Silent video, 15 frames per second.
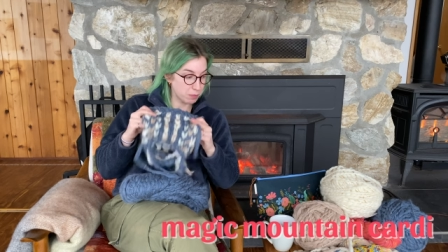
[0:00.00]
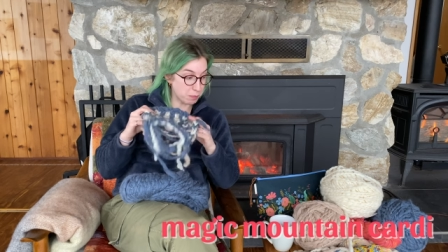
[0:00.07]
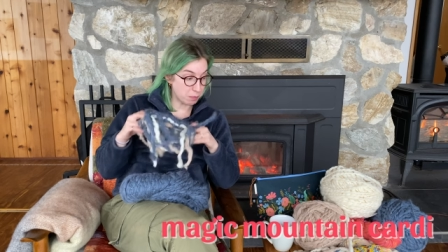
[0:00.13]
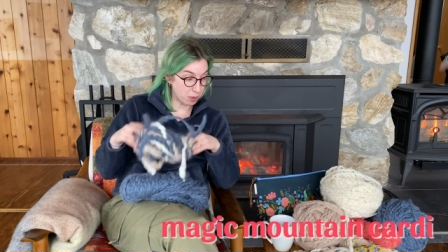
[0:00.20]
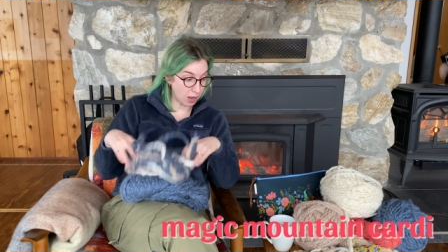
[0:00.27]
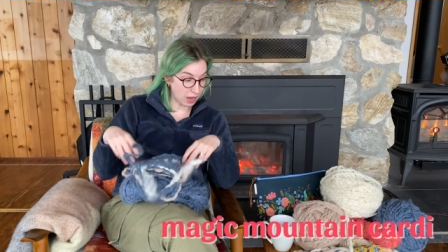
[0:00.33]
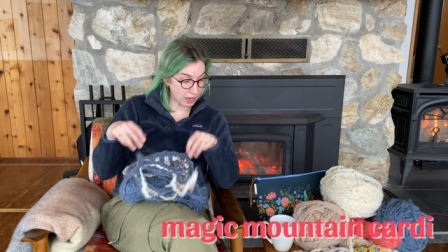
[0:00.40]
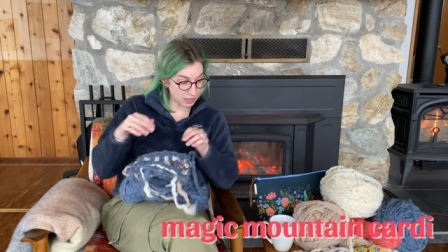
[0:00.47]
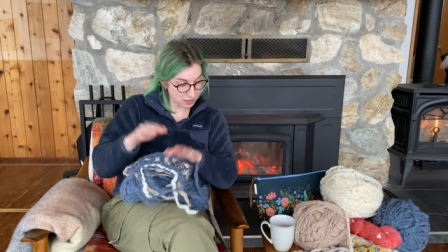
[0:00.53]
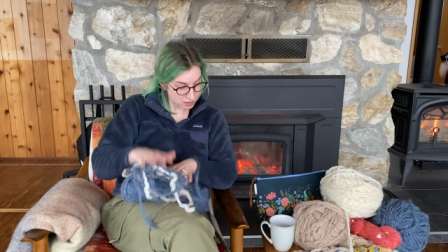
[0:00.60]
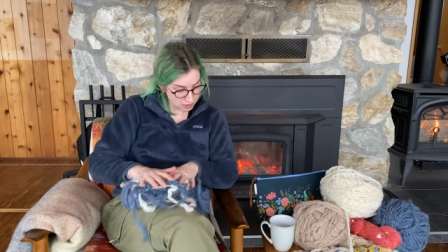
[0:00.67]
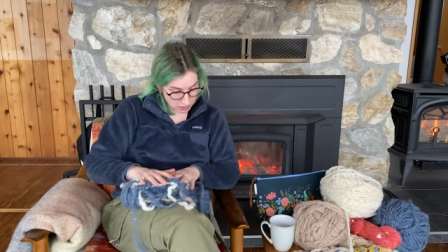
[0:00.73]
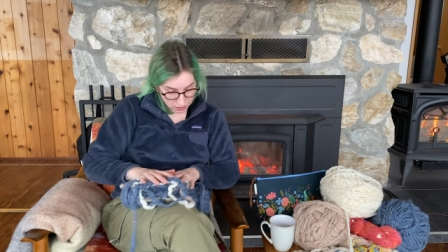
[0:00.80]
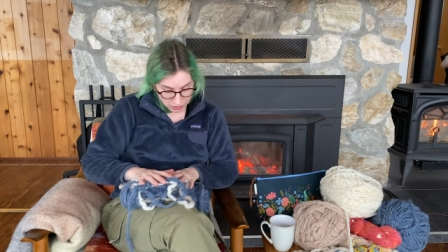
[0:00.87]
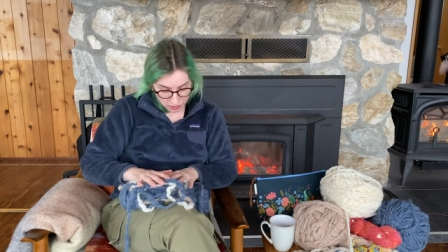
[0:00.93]
But
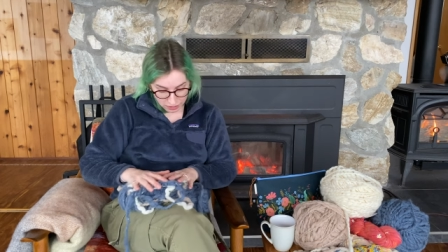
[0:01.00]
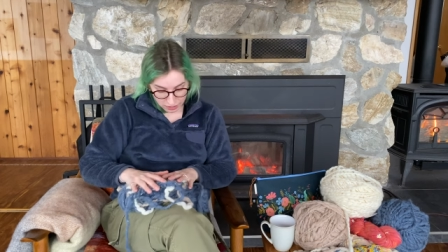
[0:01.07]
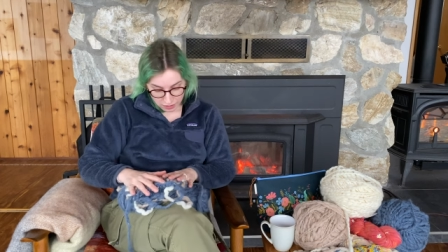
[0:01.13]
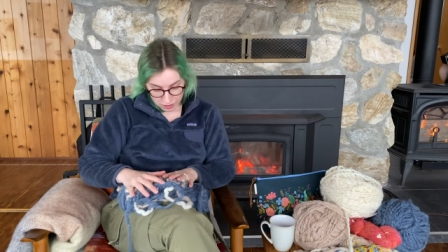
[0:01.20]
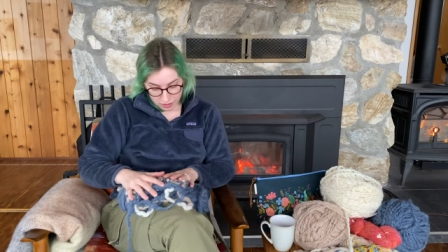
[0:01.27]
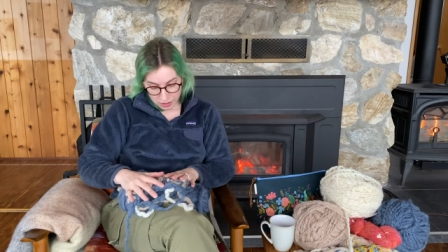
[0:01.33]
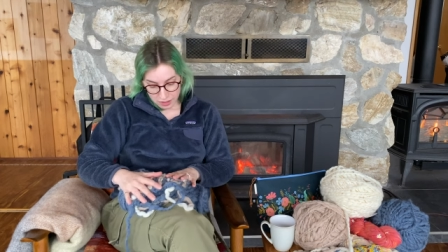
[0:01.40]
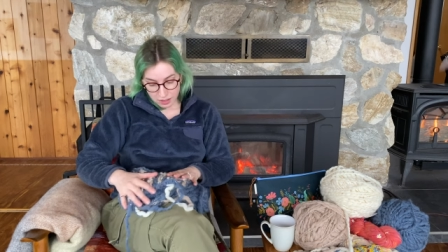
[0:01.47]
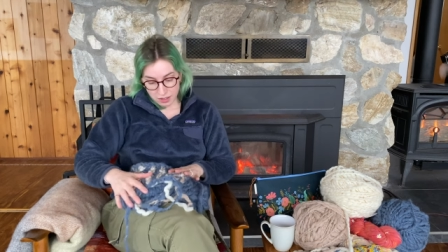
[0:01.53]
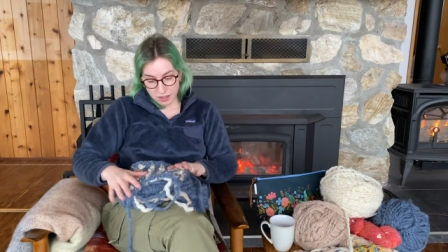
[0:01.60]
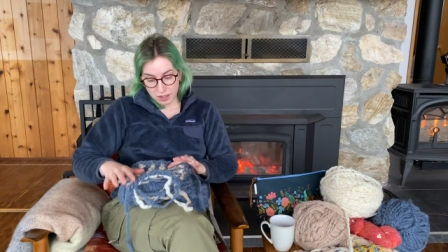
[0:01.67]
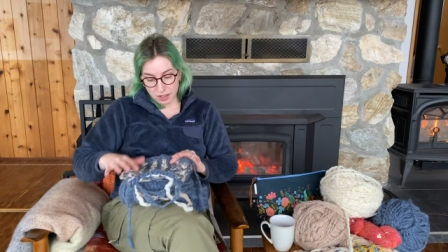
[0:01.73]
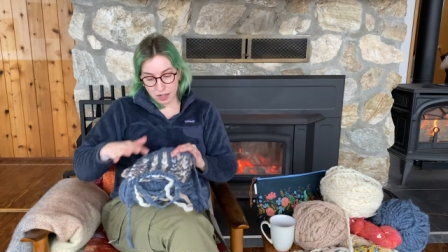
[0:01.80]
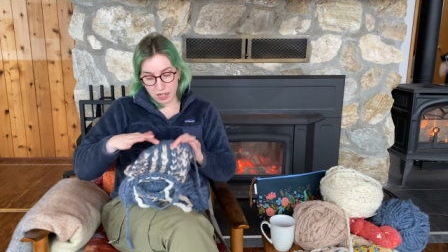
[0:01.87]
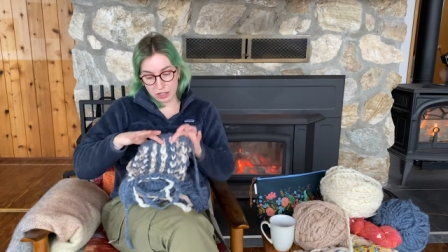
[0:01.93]

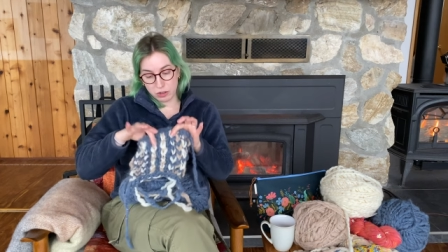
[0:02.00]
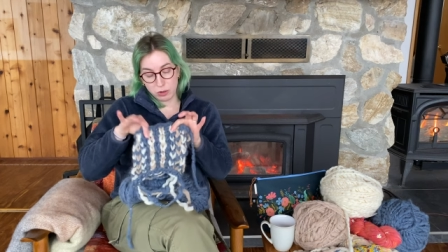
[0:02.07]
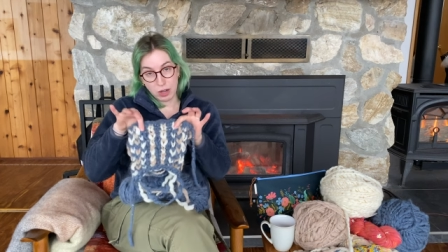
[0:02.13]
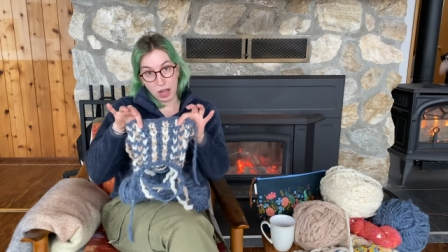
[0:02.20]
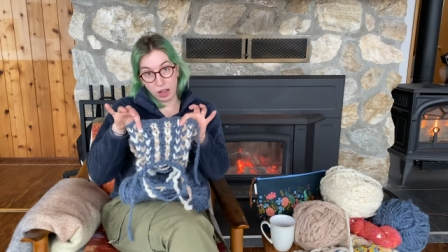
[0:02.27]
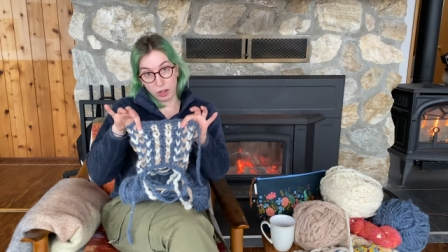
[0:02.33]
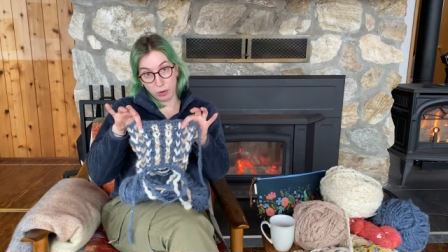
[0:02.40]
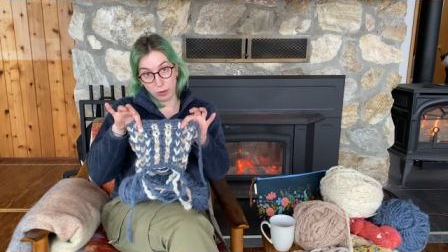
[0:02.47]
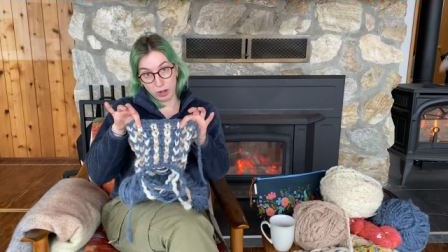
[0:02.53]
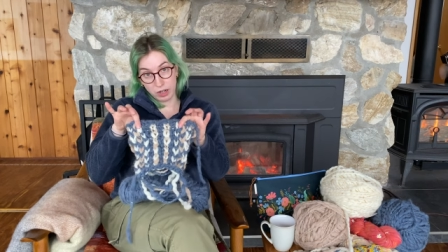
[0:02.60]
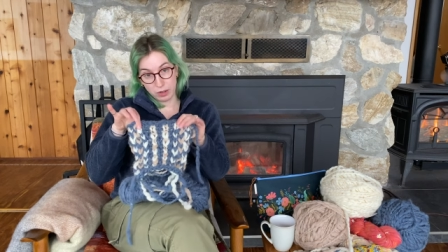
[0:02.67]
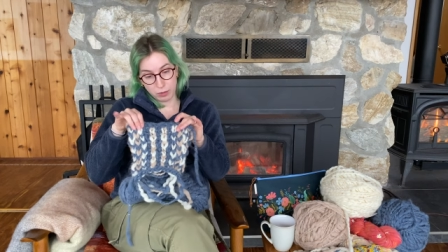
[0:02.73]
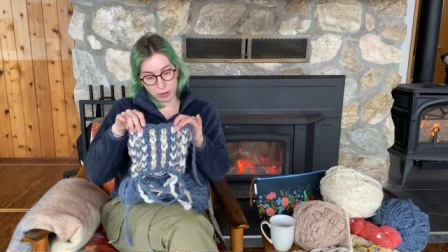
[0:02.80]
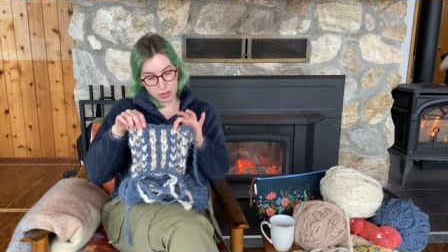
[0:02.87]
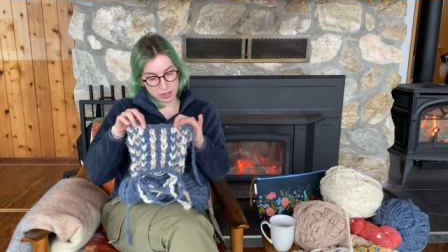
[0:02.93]
I do color work
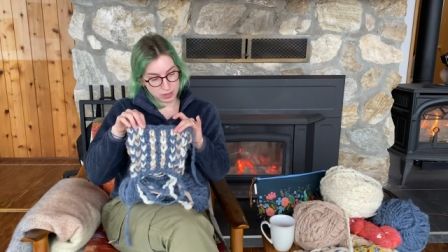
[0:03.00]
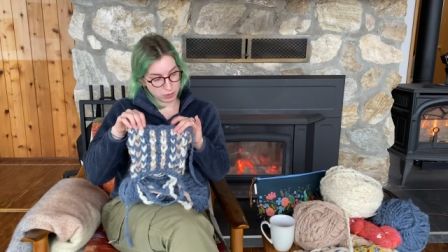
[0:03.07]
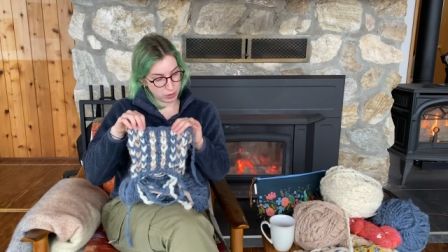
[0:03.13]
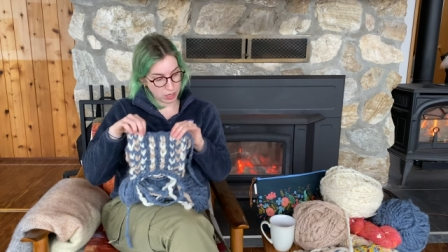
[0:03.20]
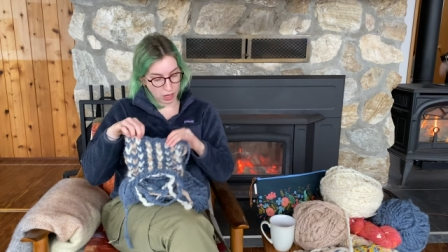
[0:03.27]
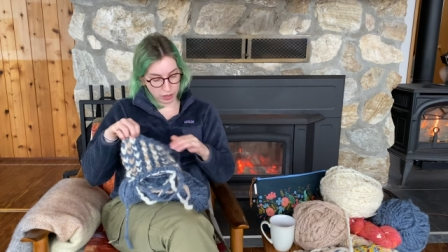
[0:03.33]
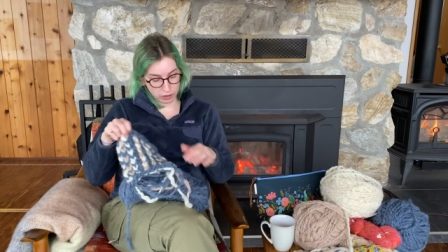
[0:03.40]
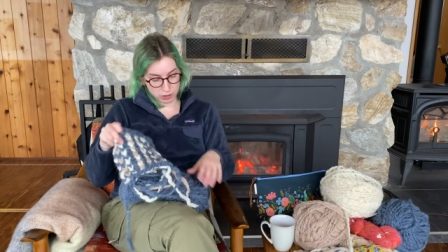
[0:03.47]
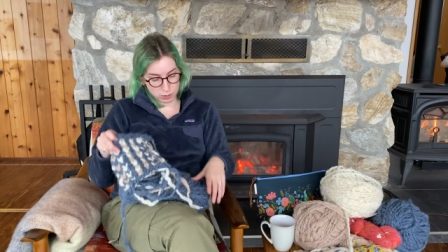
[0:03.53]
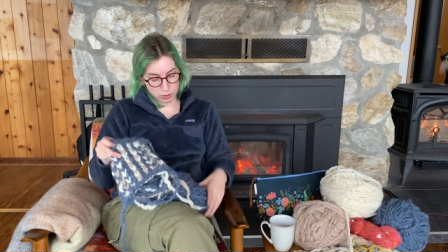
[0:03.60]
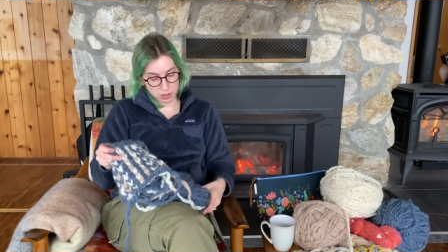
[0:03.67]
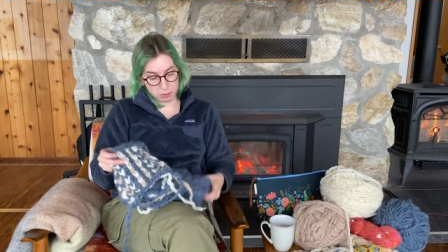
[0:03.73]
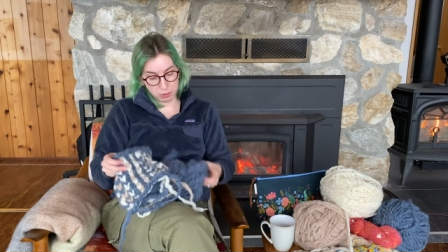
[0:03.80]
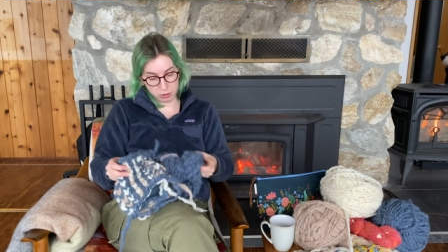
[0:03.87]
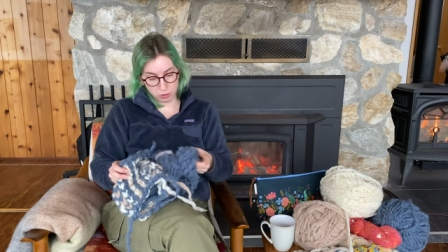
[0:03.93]
with these three colors with the
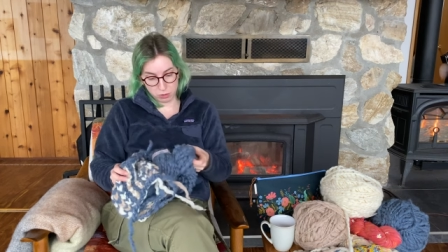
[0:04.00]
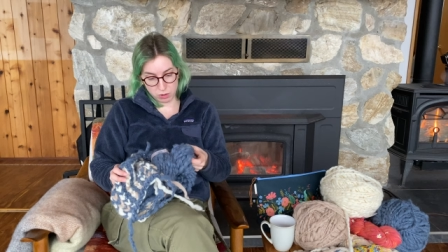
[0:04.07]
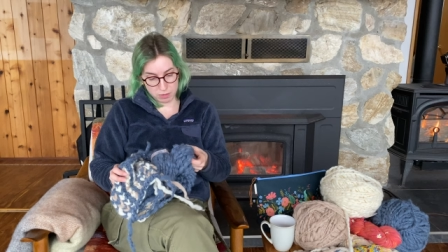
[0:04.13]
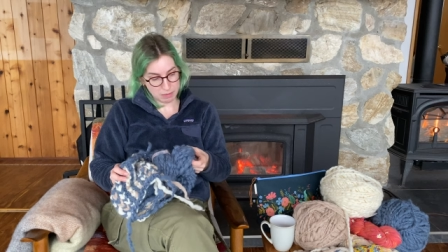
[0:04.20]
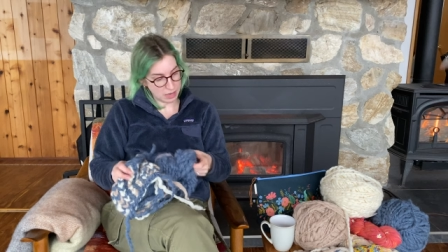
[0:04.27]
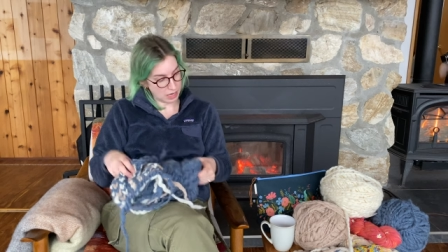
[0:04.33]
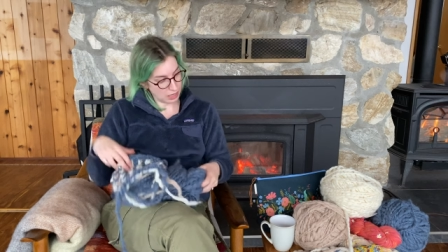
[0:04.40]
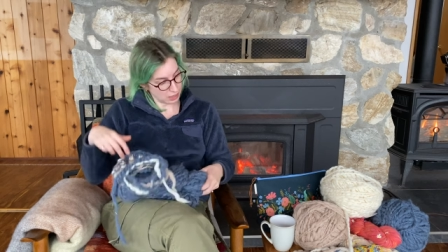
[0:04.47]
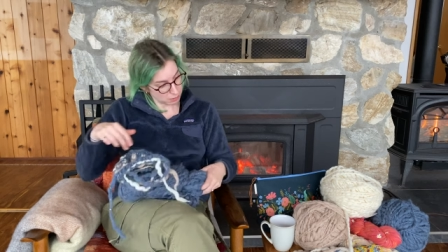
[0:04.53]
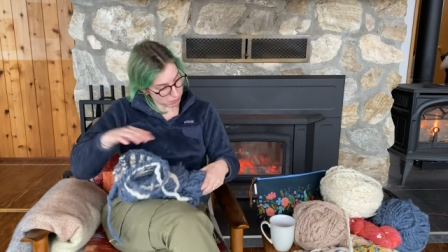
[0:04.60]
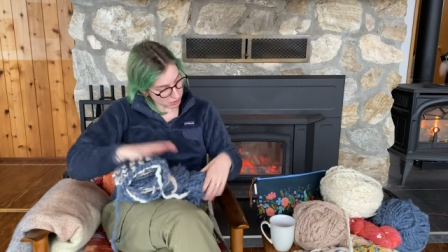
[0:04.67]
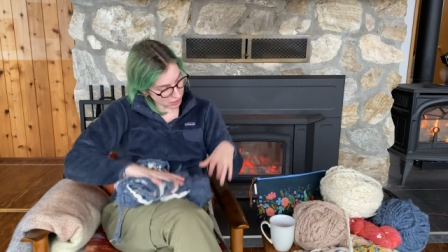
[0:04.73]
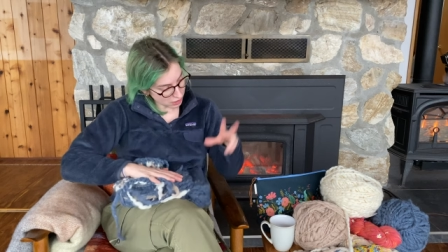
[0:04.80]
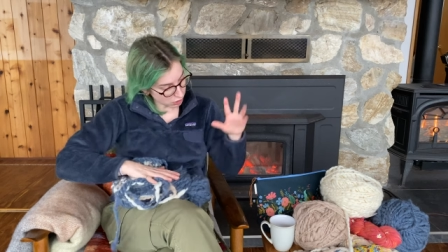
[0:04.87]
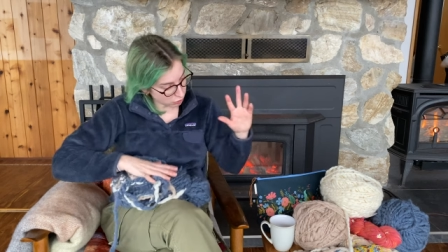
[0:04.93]
blue, the main, but then you